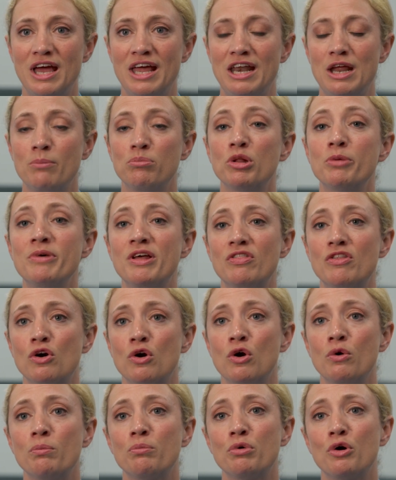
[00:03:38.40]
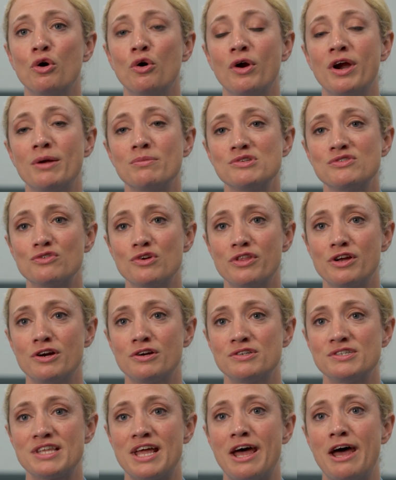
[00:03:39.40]
and implement their own programs for
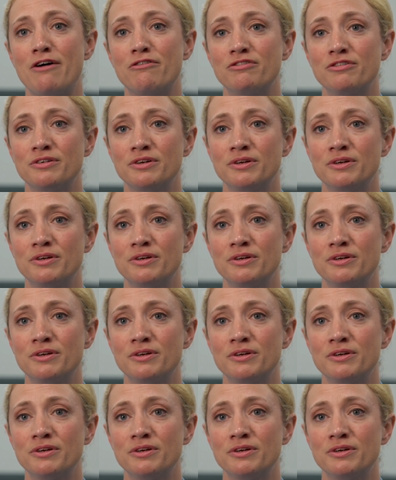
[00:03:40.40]
their staff.